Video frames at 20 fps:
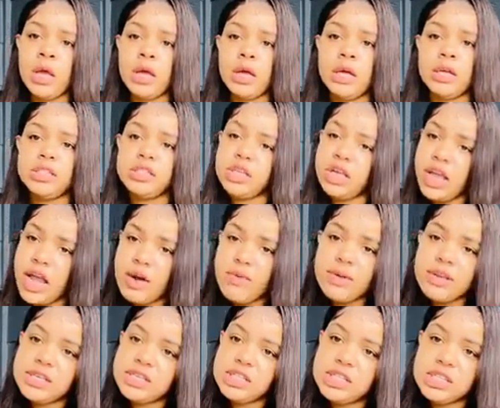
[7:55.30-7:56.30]
So y'all
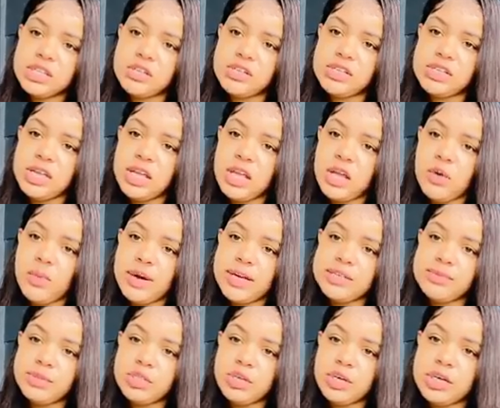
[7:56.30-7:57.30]
really just gonna sit here and
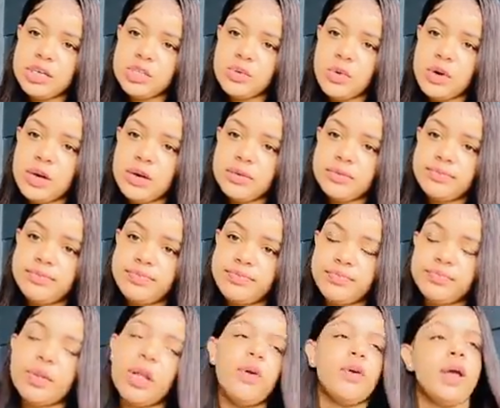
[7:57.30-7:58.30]
watch me drink this water?
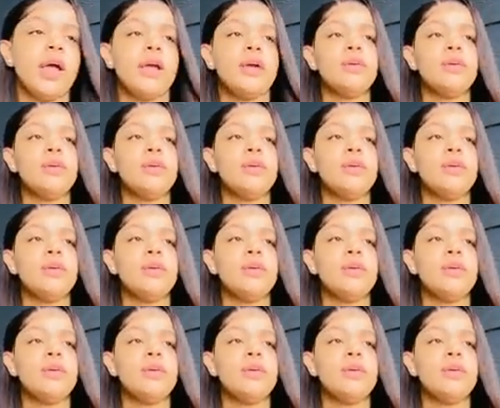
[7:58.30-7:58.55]
Okay, cool